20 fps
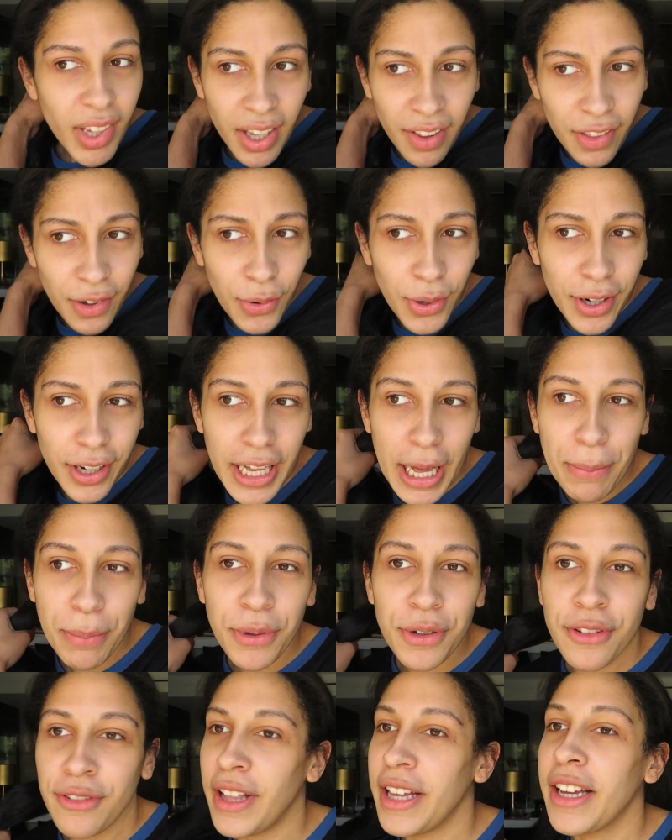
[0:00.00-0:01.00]
there were a
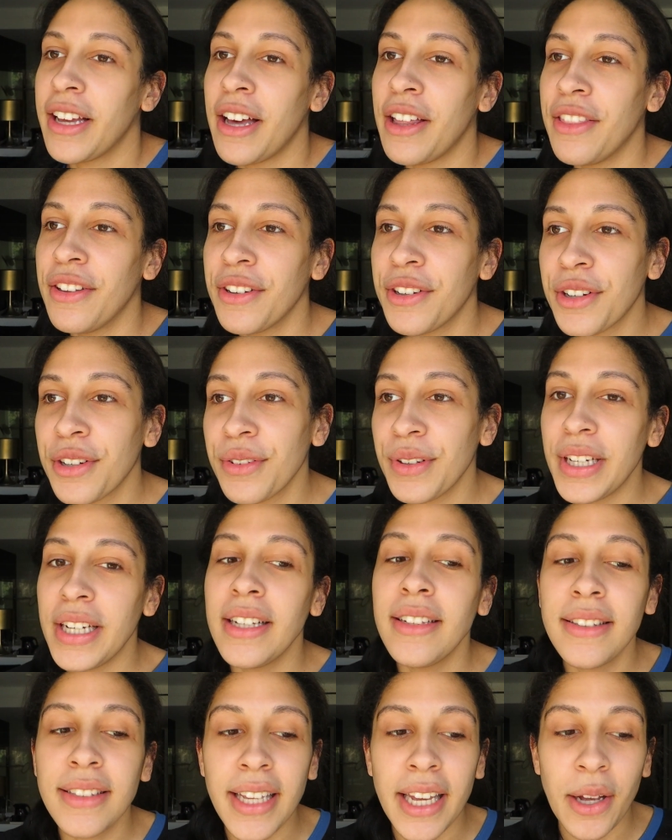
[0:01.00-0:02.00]
couple of like other
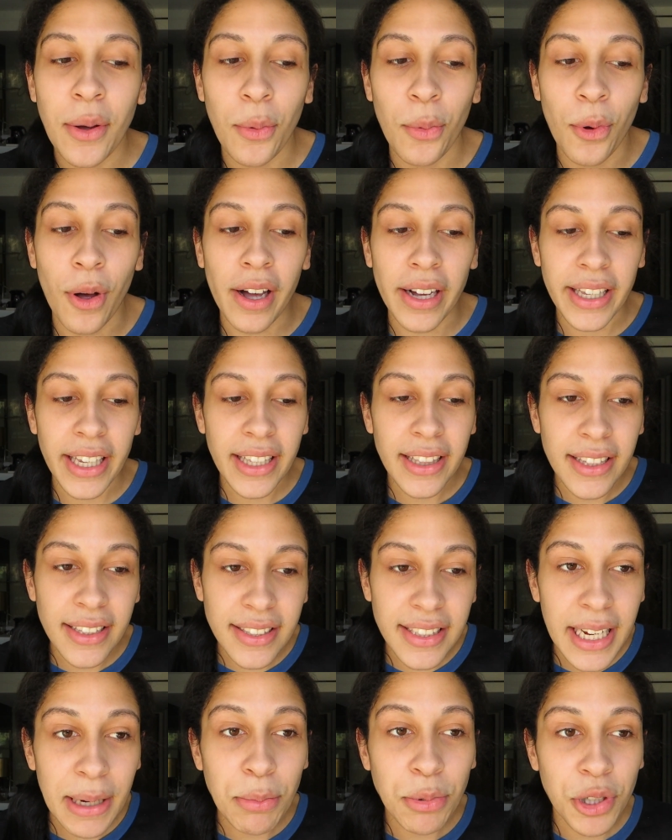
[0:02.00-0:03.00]
Koreans like walking the
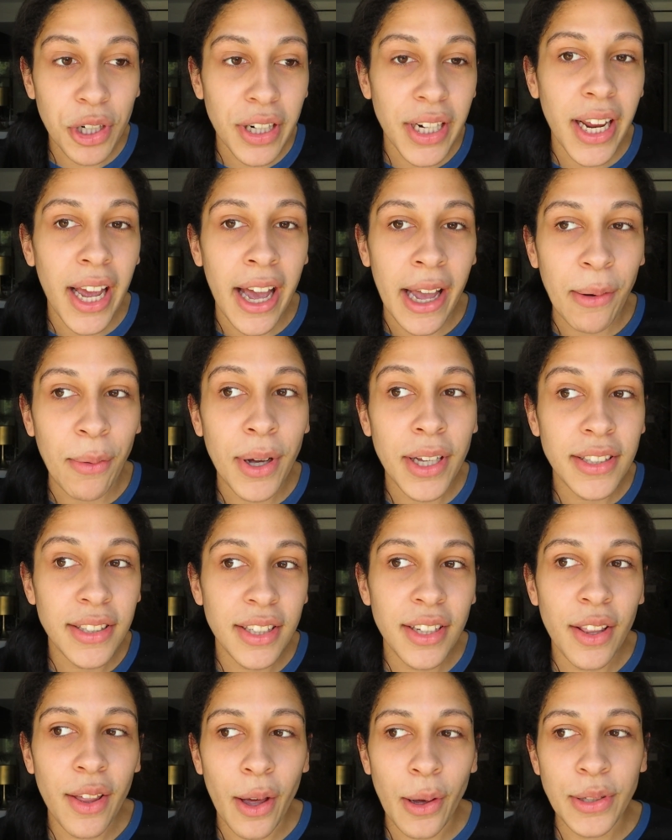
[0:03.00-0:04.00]
same journey I was
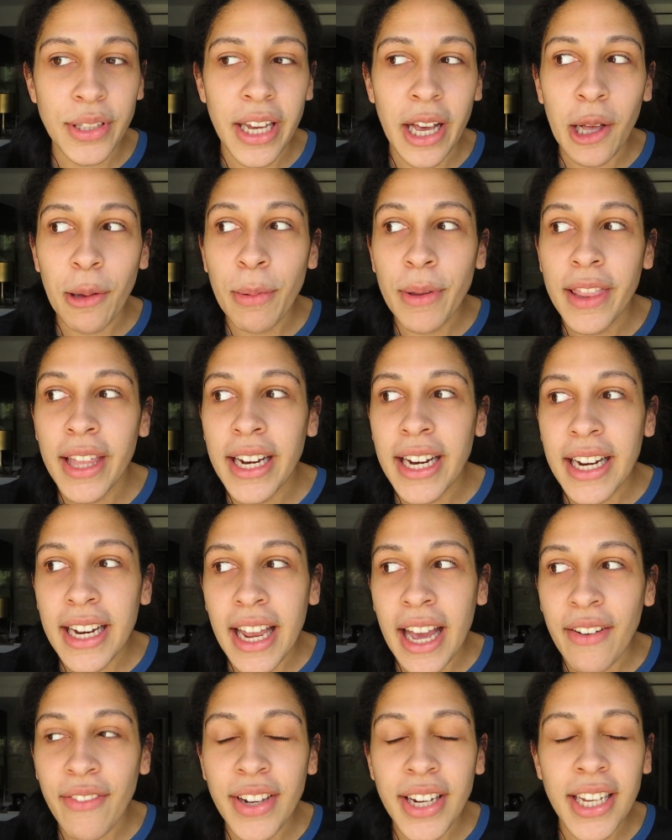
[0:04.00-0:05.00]
to the hotel, but they didn't
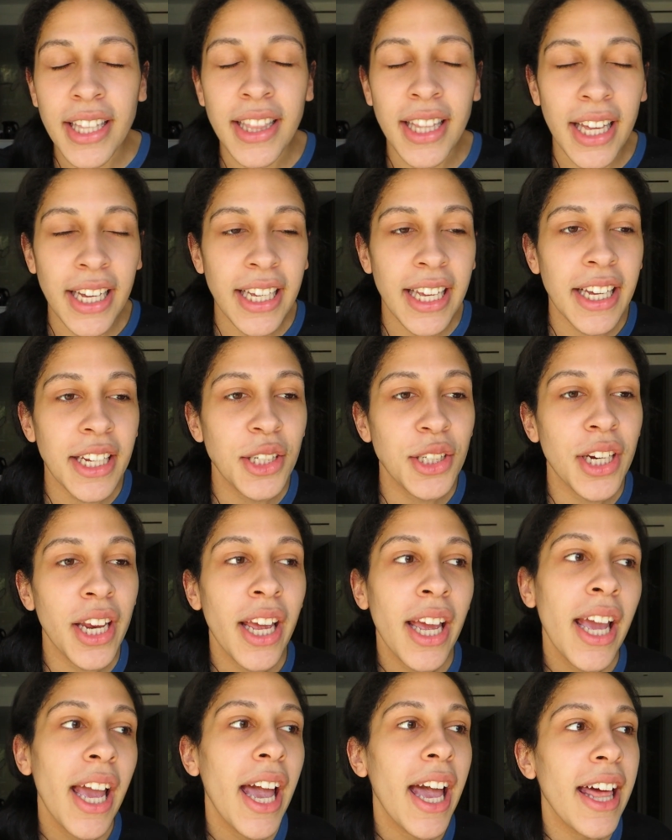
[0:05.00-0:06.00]
have any luggage,
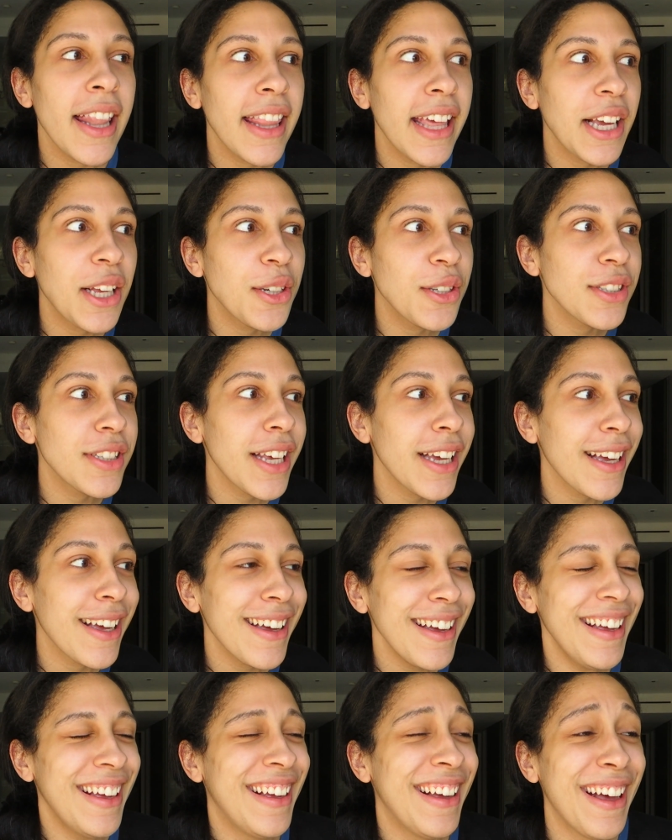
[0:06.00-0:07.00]
and they could just
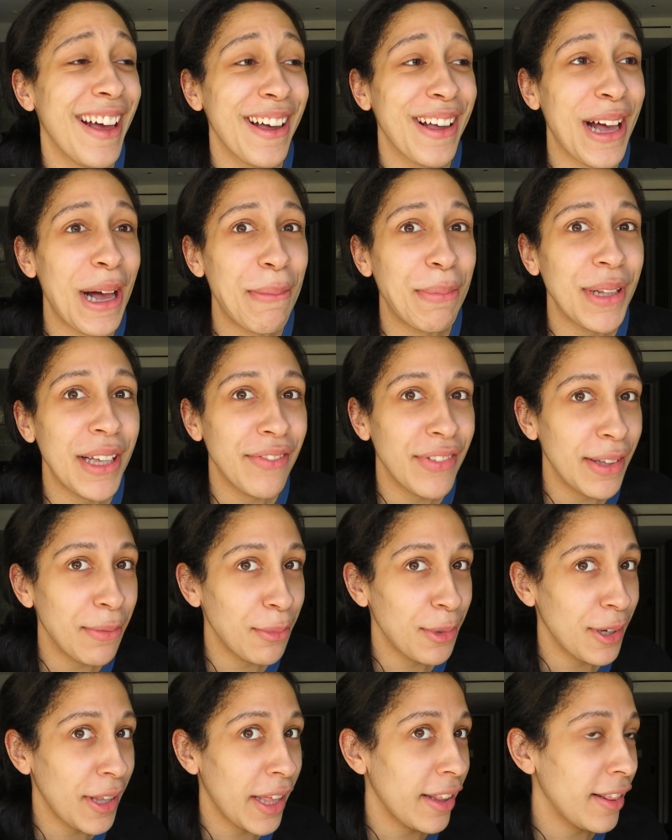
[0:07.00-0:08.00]
like a couple of
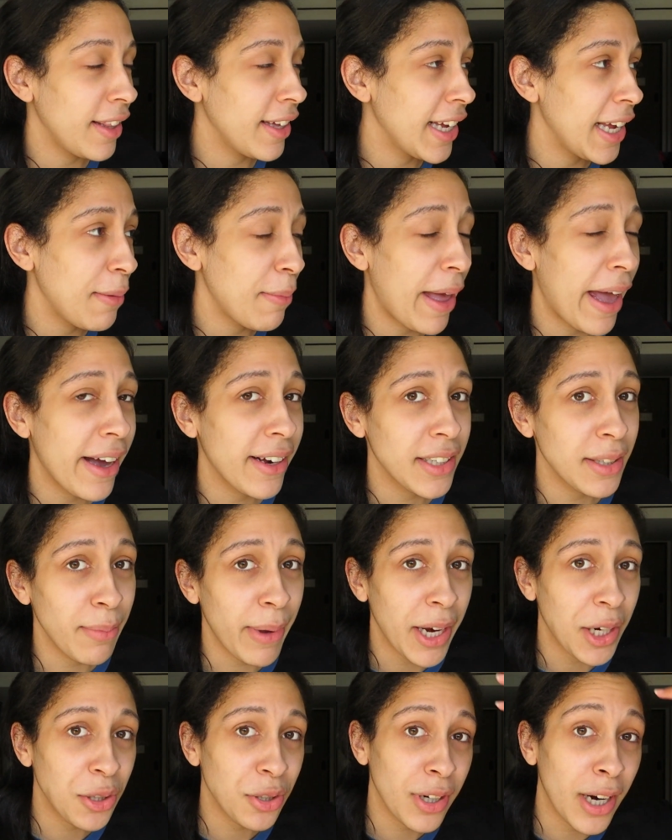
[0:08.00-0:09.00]
them were like looking back to
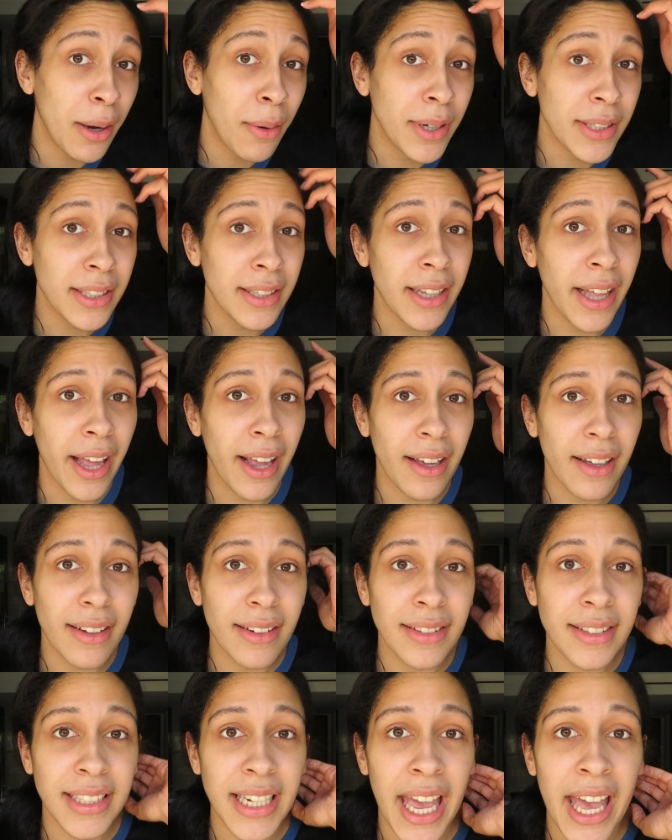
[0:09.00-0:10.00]
make sure I wasn't
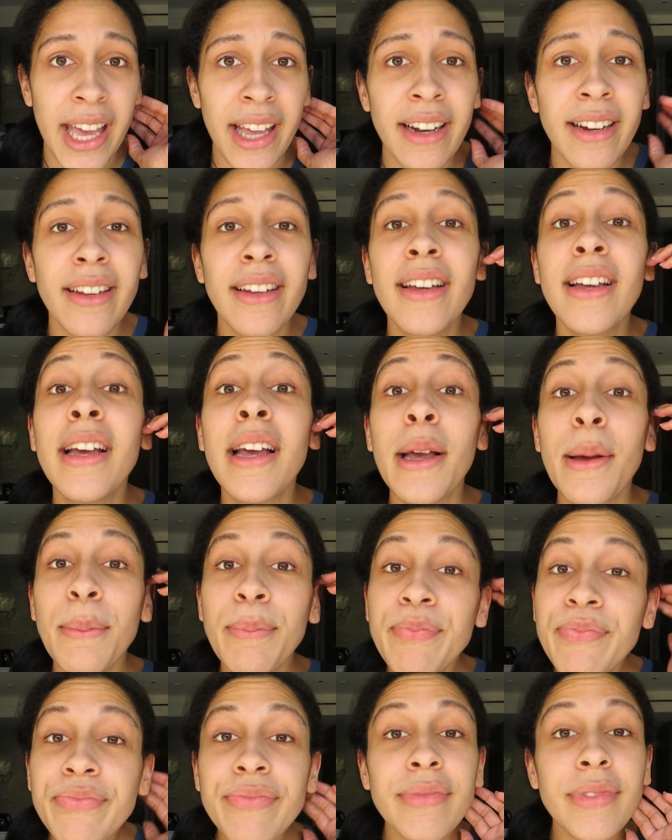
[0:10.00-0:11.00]
like dead.
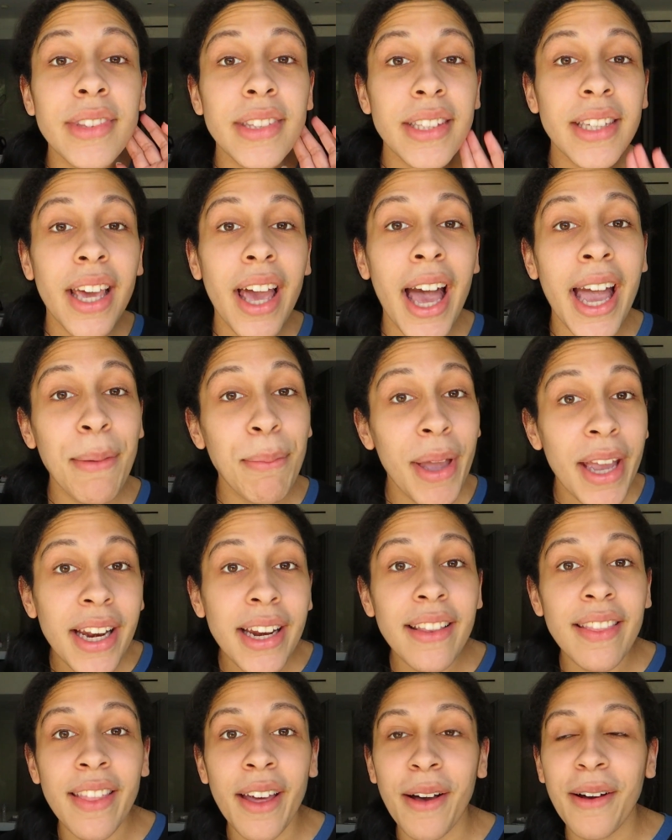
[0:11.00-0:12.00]
I made
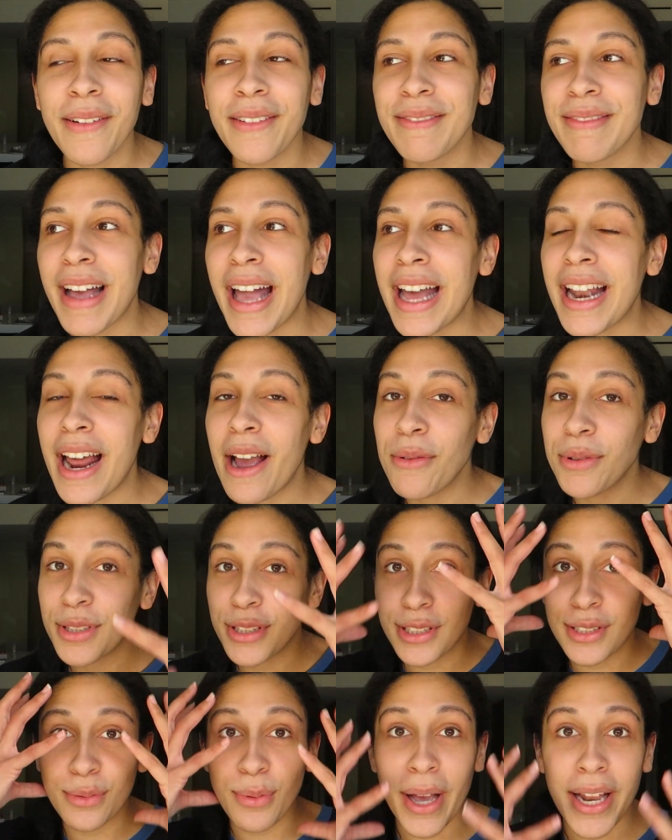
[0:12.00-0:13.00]
it though, and I was
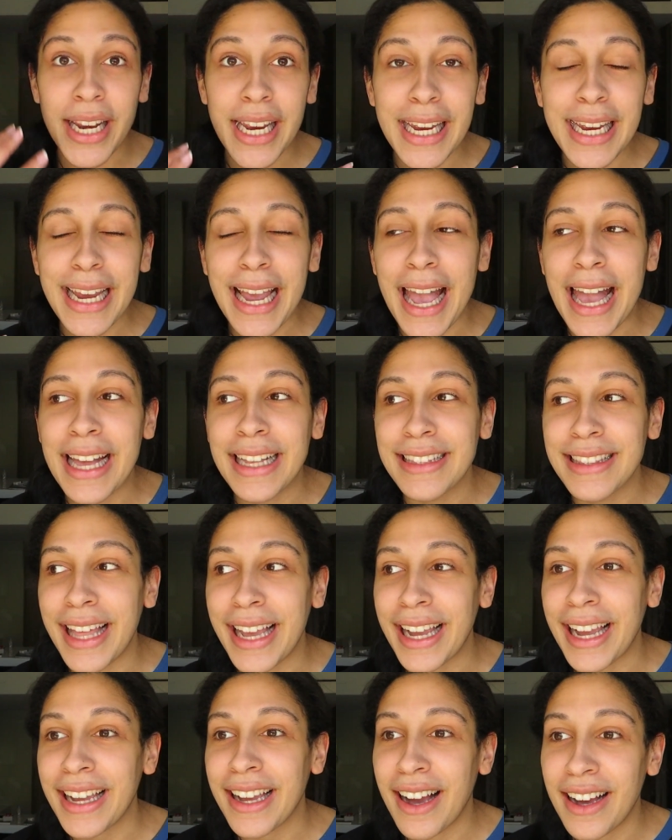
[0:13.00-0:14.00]
sweaty, and
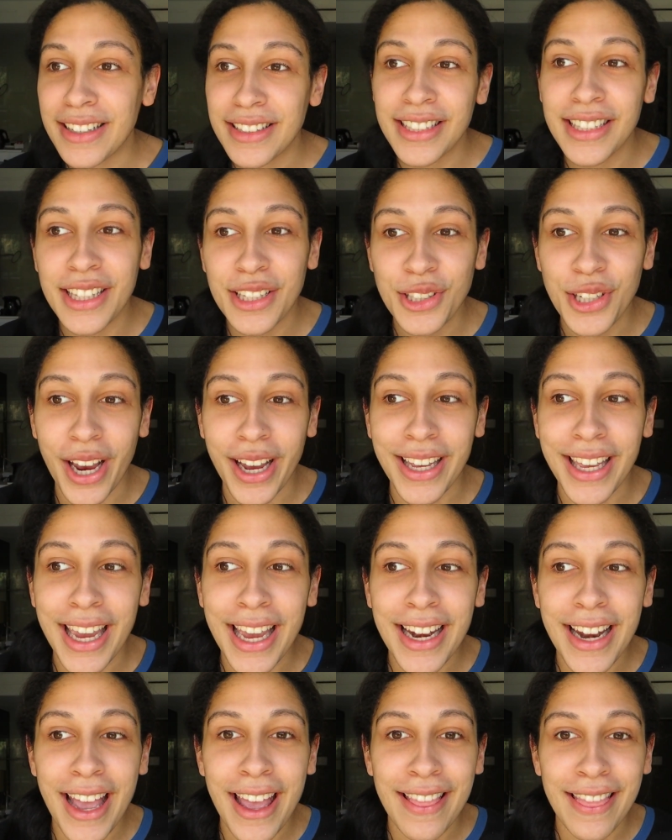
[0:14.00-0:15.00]
like I got to the
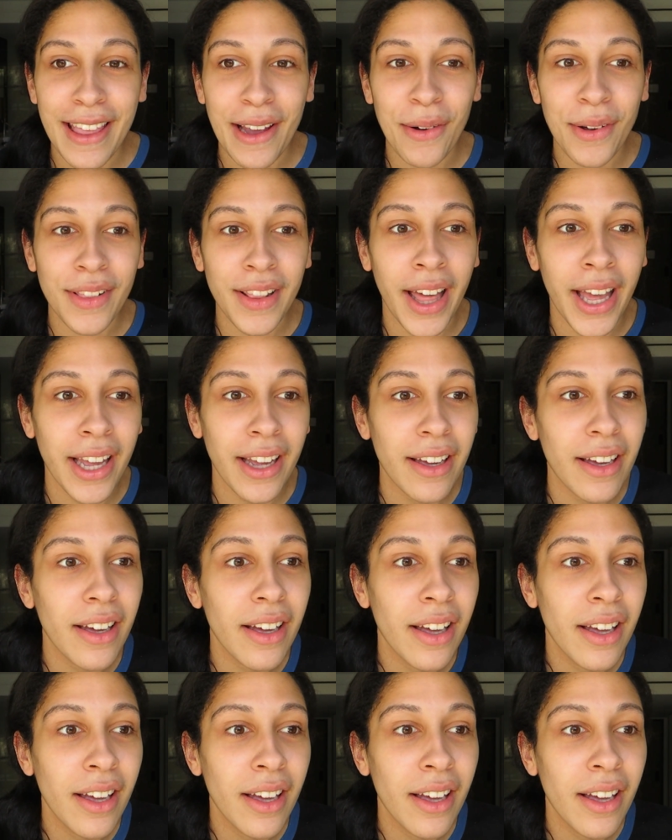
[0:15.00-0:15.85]
check-in and they were like,